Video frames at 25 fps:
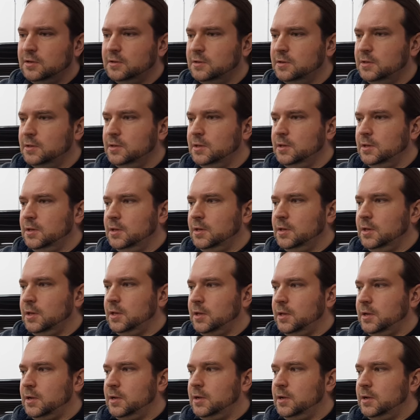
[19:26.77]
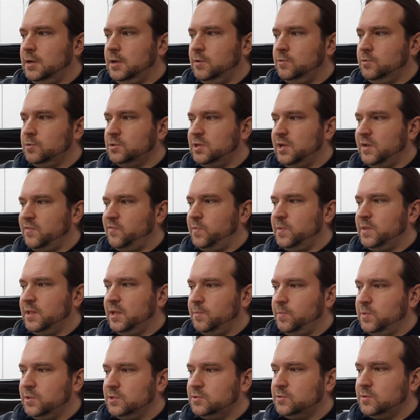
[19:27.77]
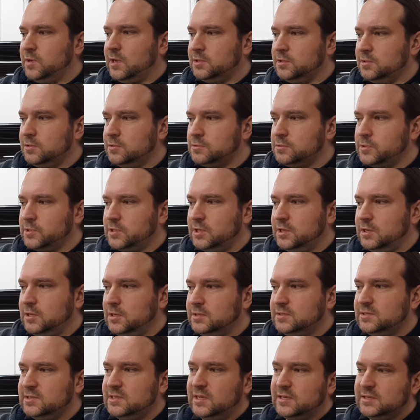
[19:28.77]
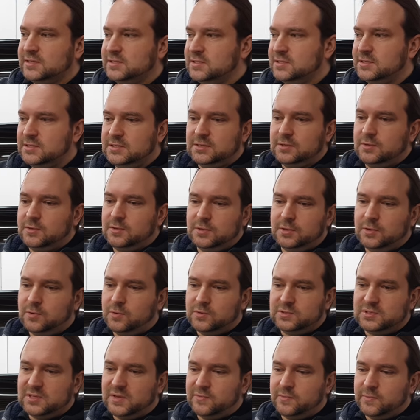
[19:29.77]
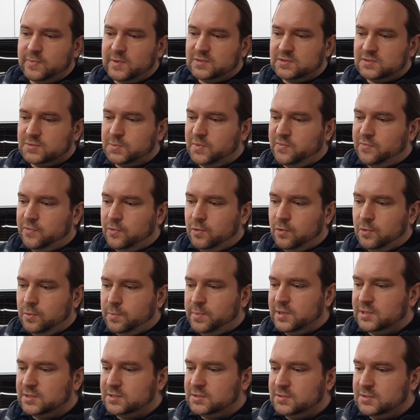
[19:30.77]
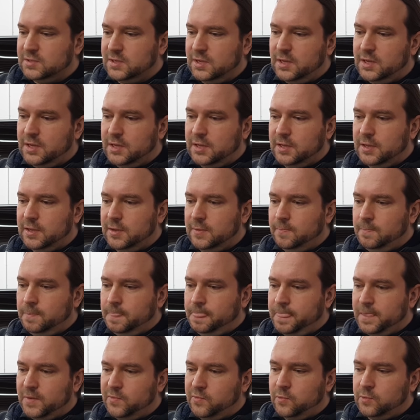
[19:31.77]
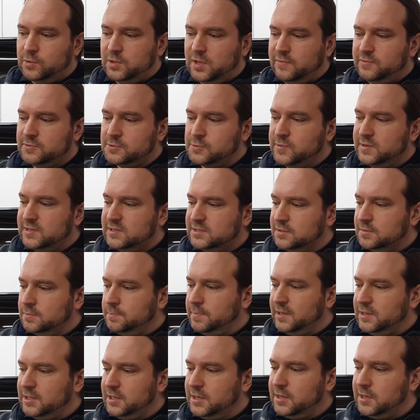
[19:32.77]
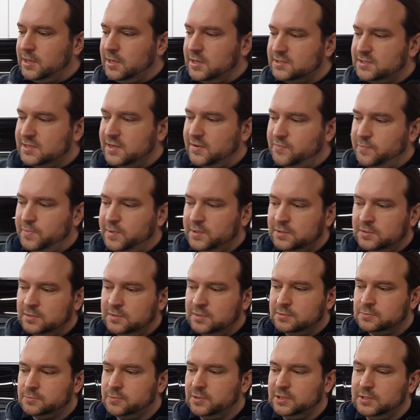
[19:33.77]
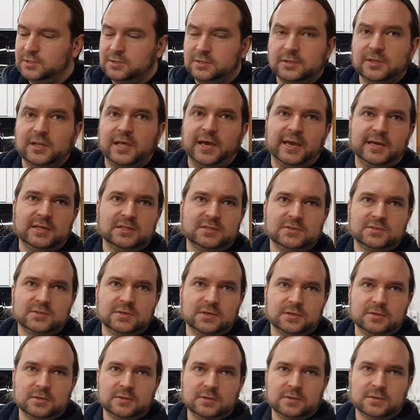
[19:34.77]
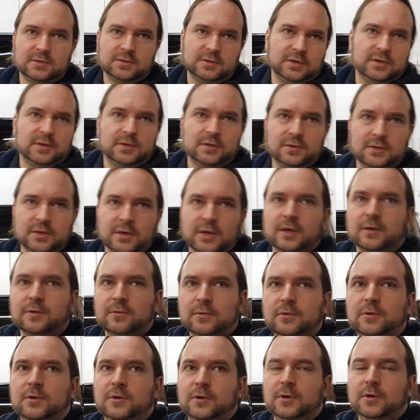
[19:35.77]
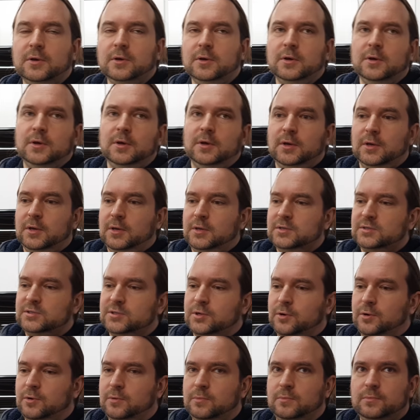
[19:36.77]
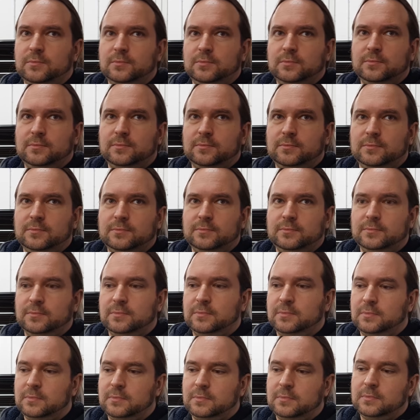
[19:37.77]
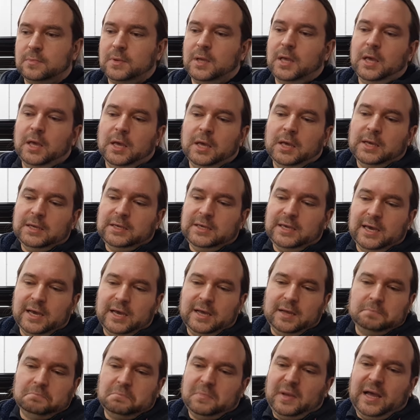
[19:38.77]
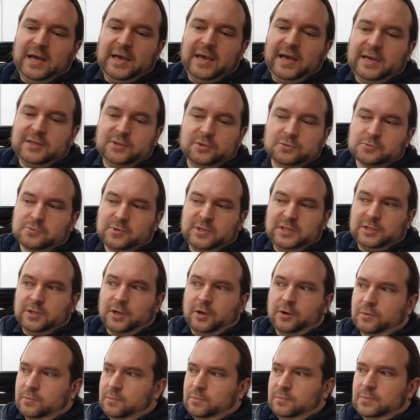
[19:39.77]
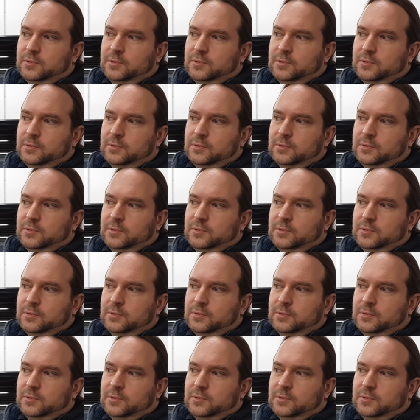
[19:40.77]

Mm -hmm. uh, I would have been happy to get it already six uh, or seven months before, but uh, for whatever reason, many cars have been really delayed. And uh, yeah. Hopefully, for the good reason. Yeah, I, I, don't really know.